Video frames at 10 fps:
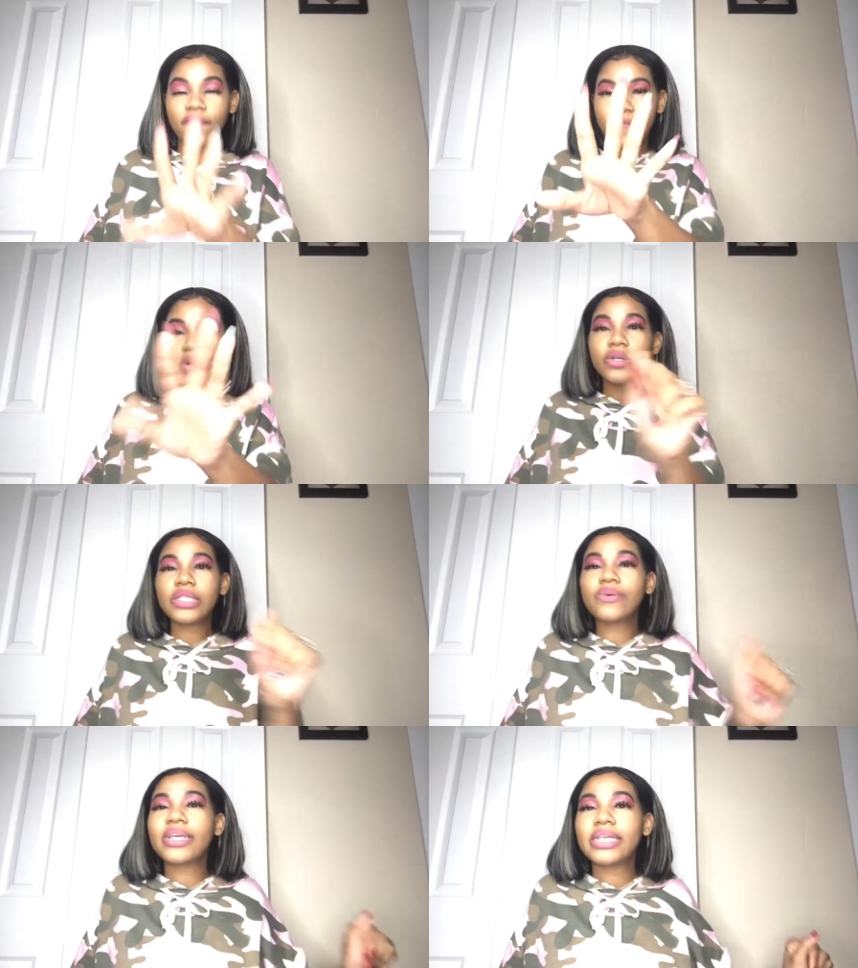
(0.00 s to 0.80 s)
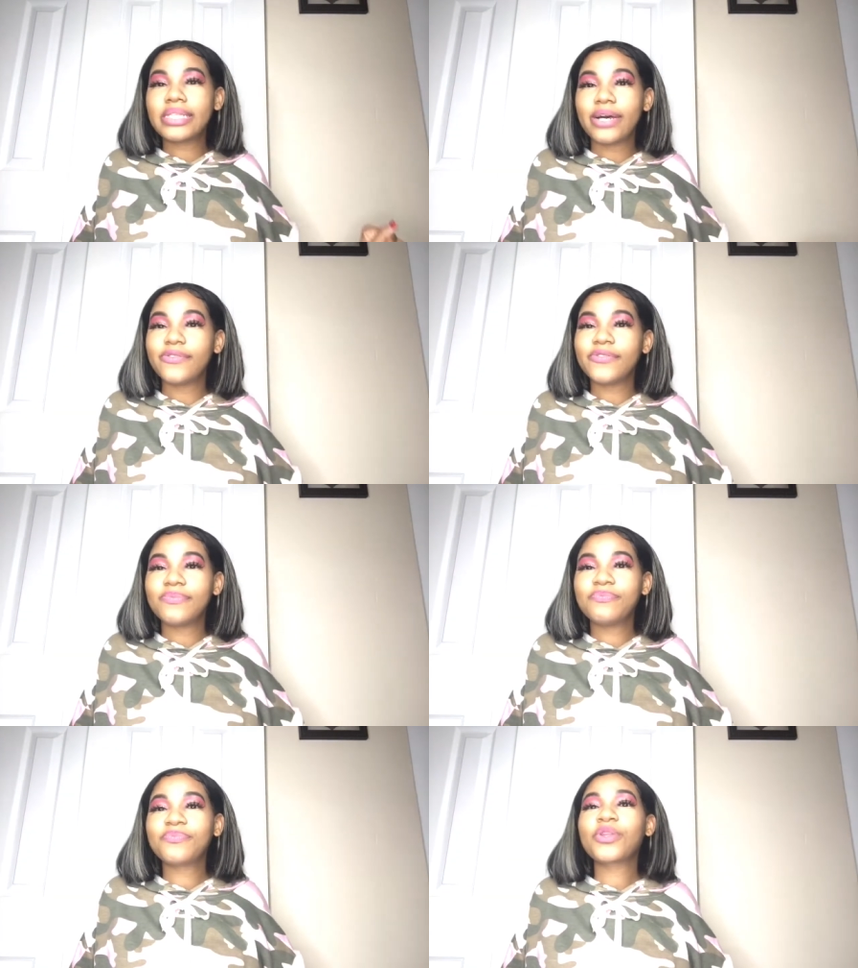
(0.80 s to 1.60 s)
focus on yourself.
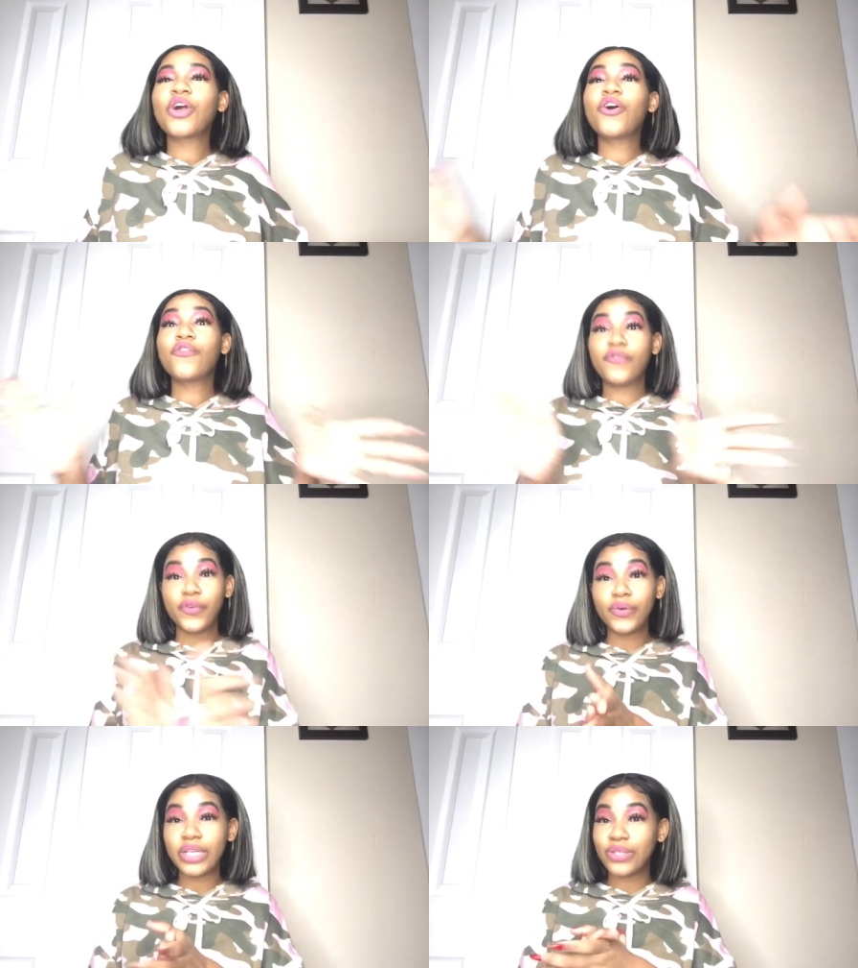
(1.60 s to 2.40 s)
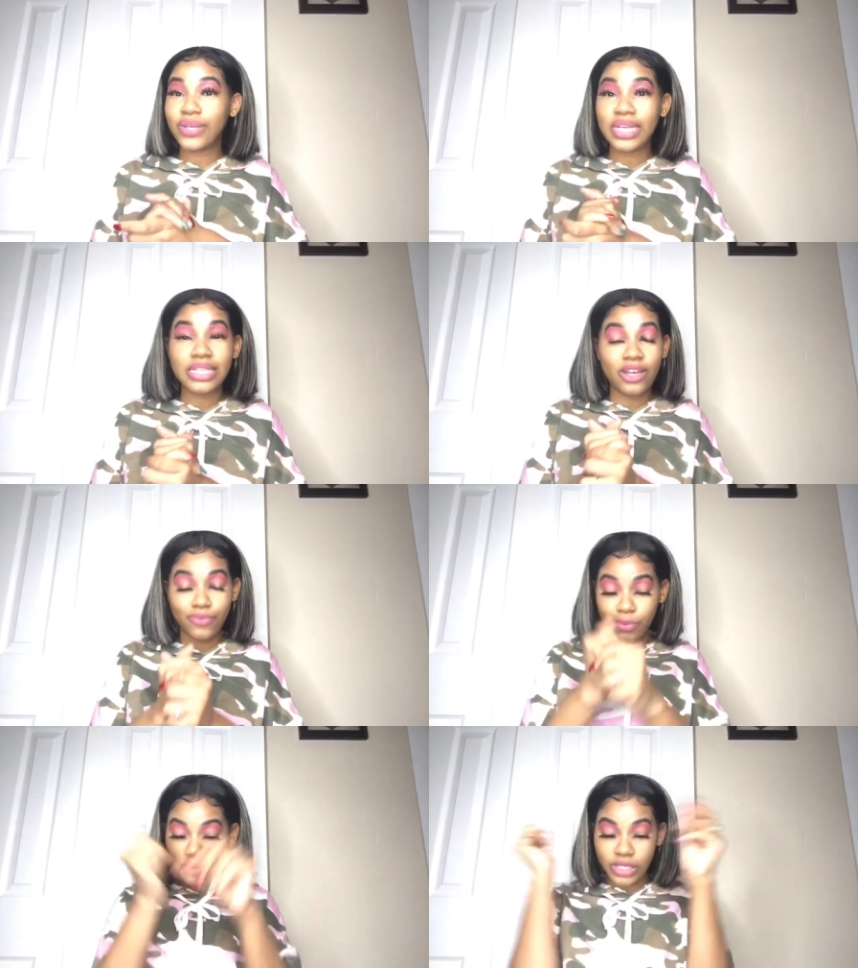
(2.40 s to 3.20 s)
Focus on
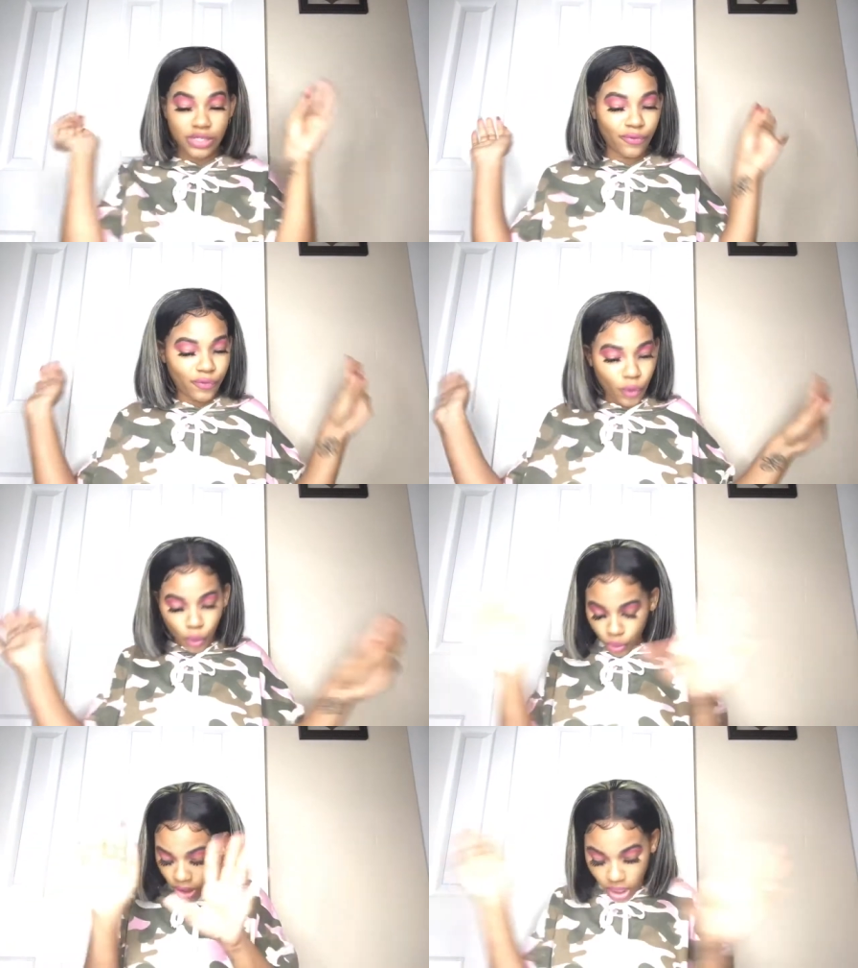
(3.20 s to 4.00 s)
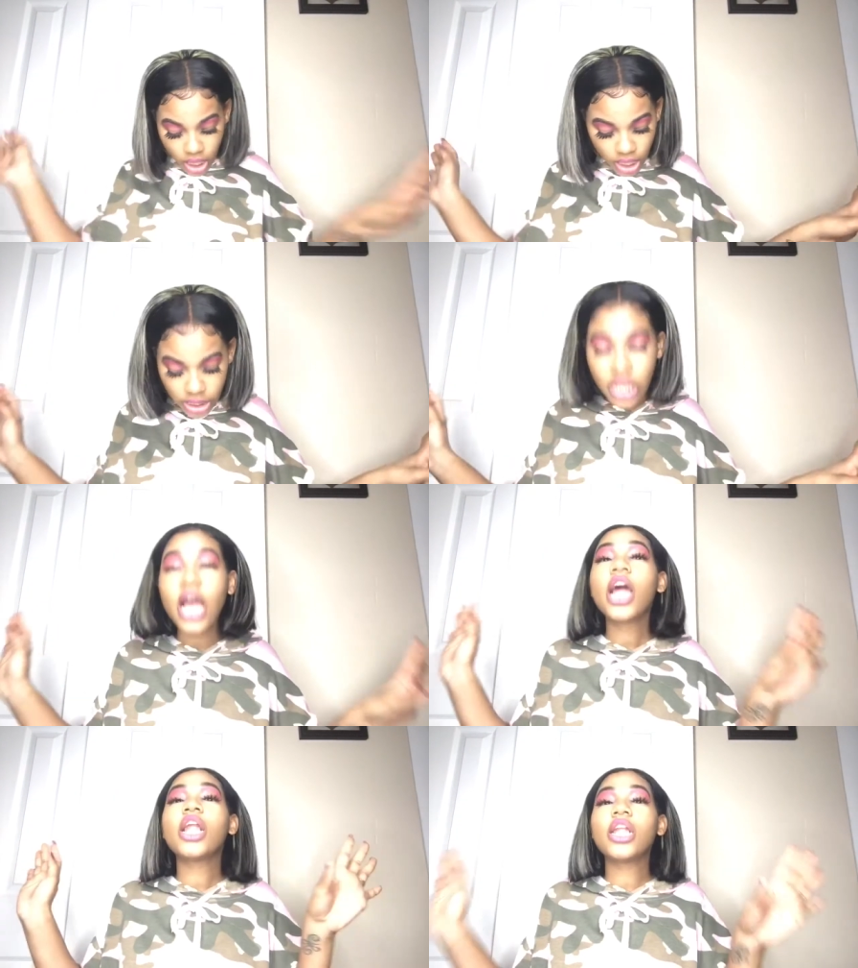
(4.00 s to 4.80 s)
yourself, boo. Just focus.
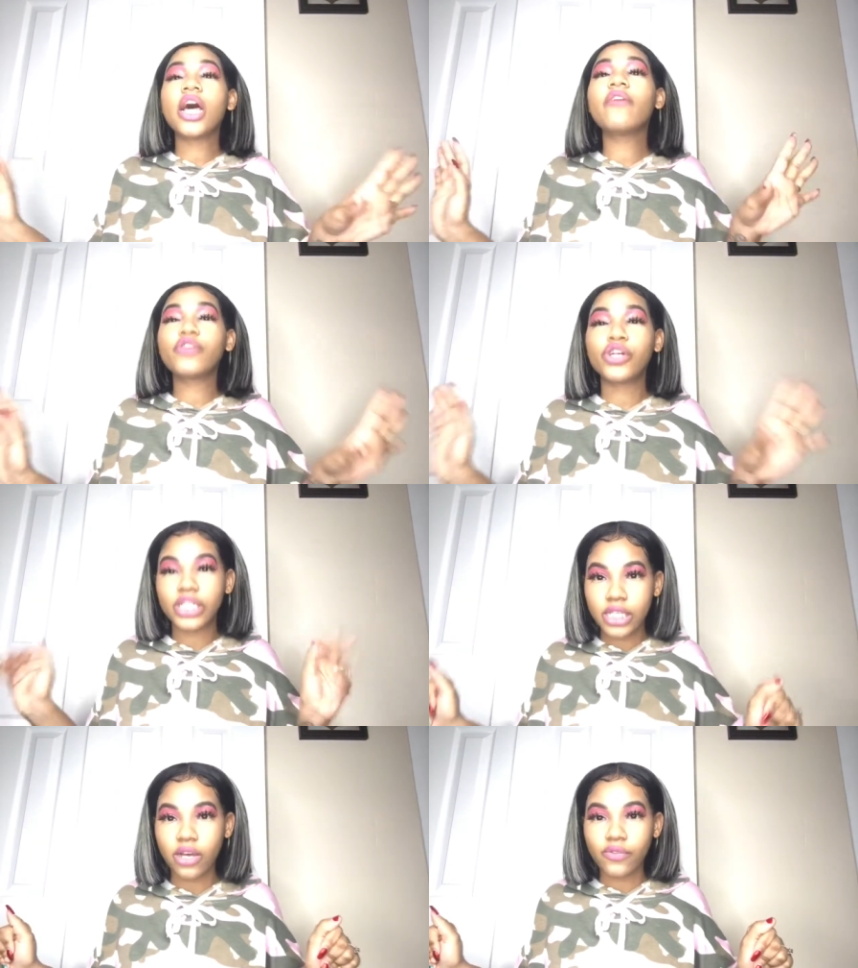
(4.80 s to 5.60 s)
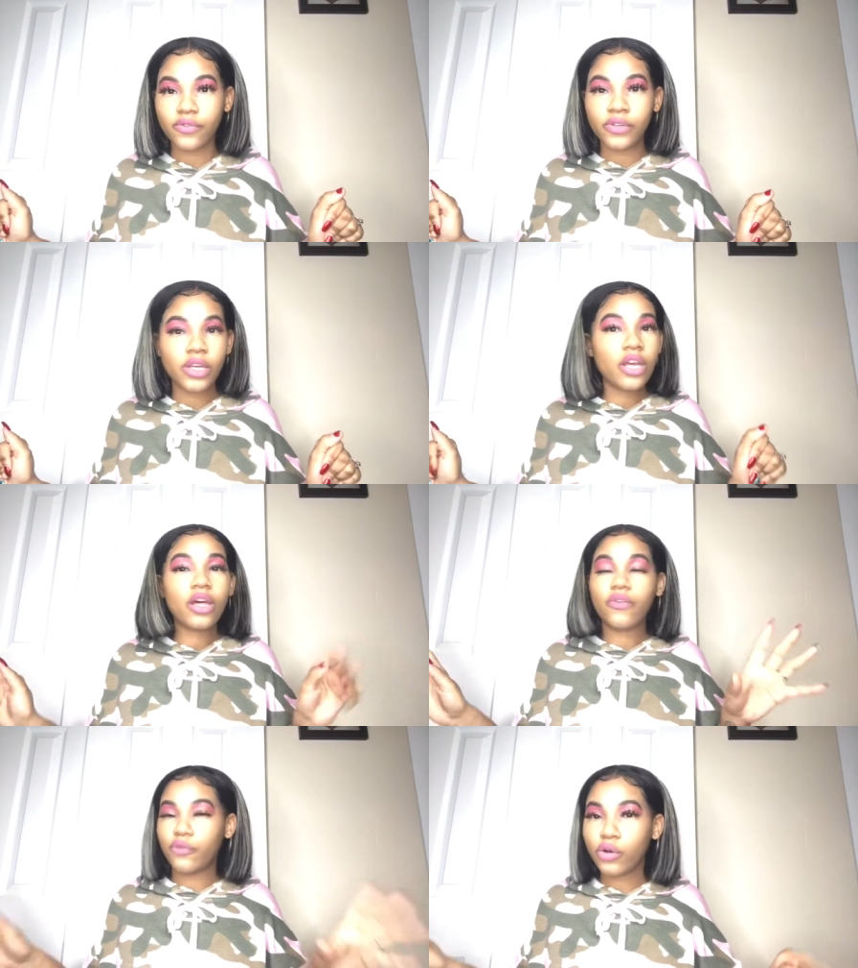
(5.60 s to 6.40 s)
Love yourself.
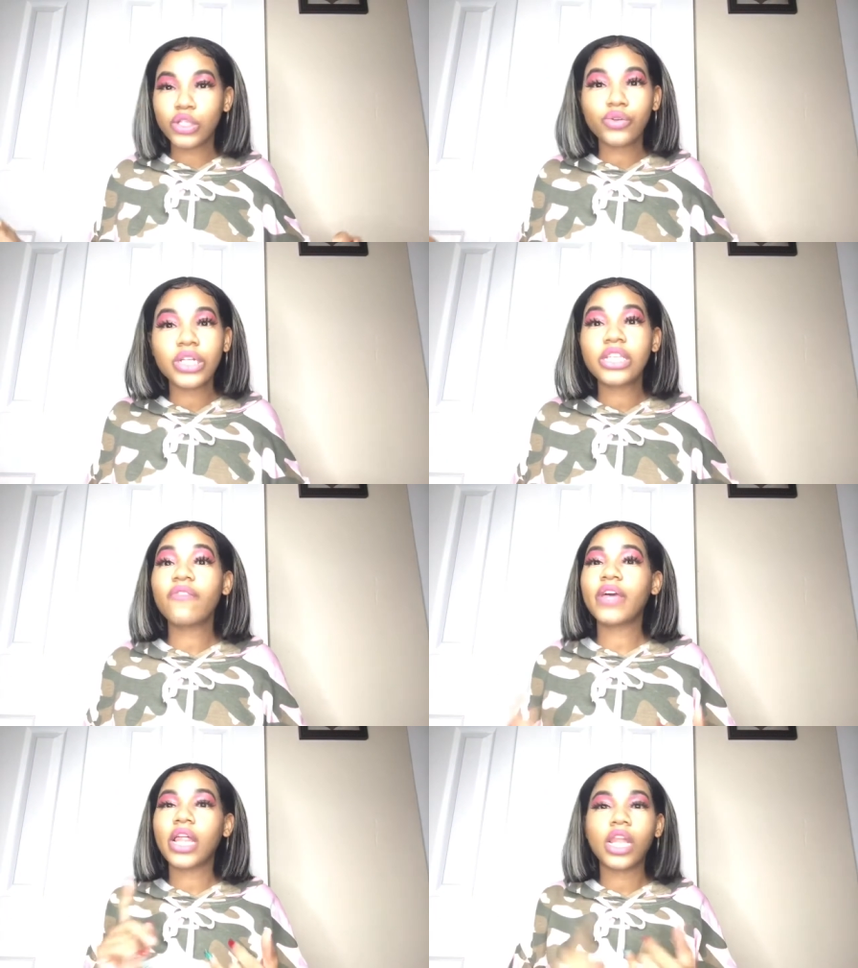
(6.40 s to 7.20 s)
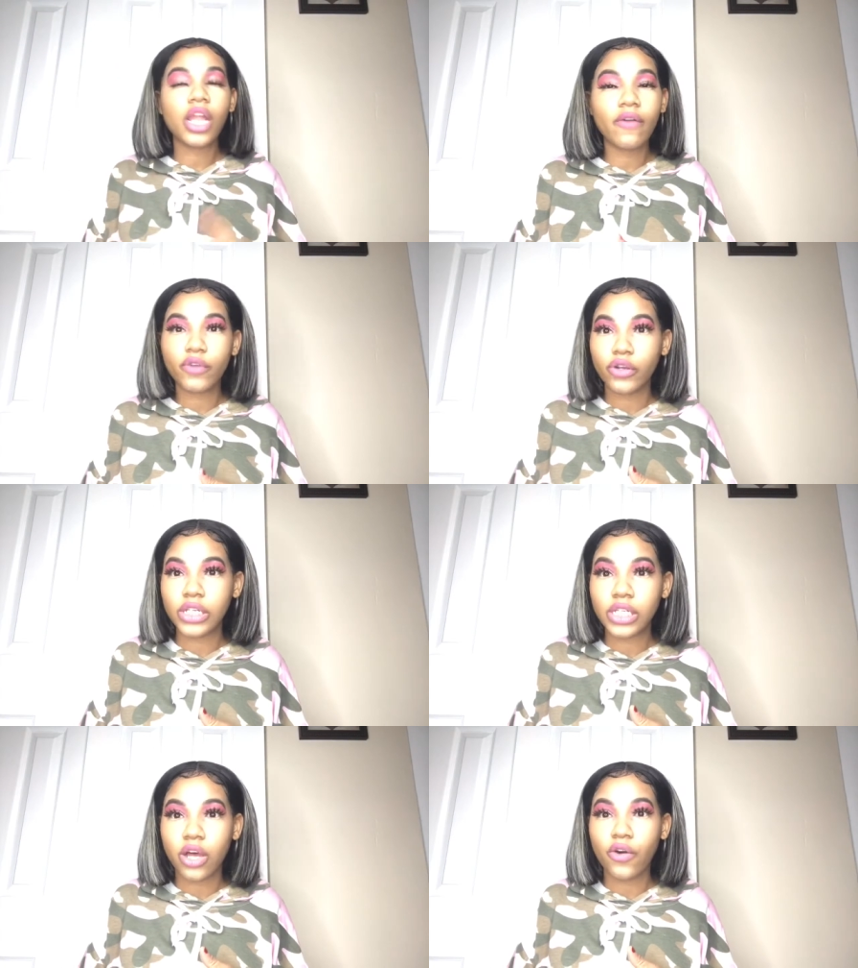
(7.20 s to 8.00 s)
Focus on yourself and love
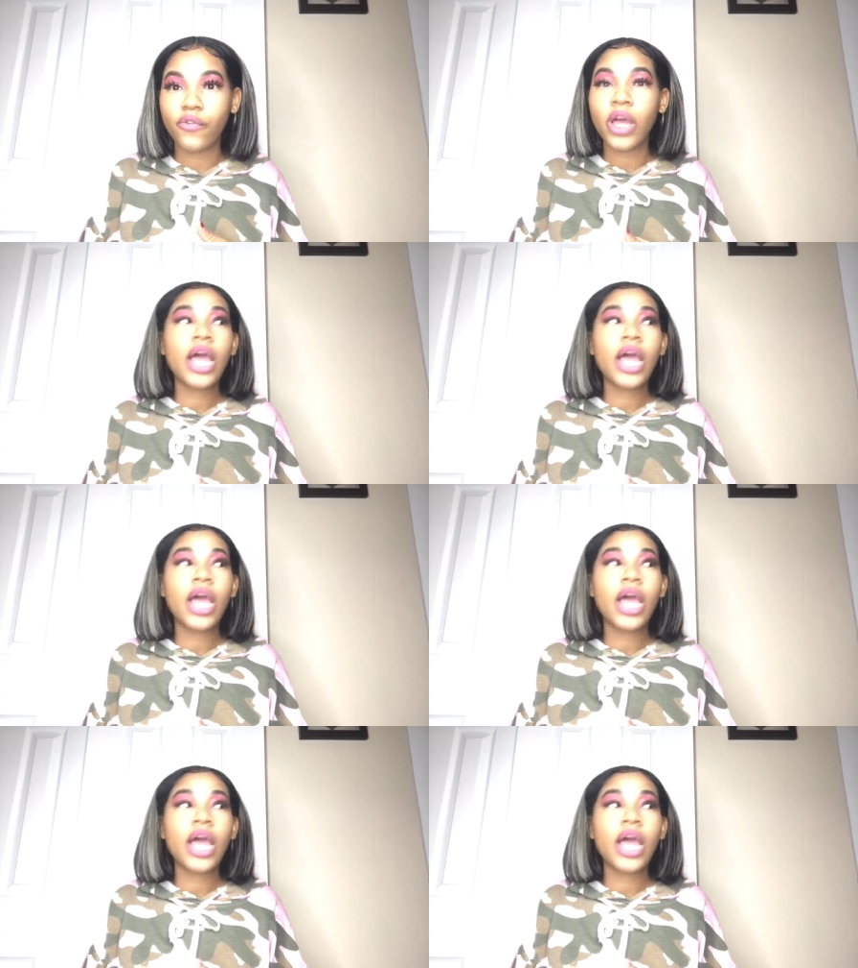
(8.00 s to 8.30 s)
yourself.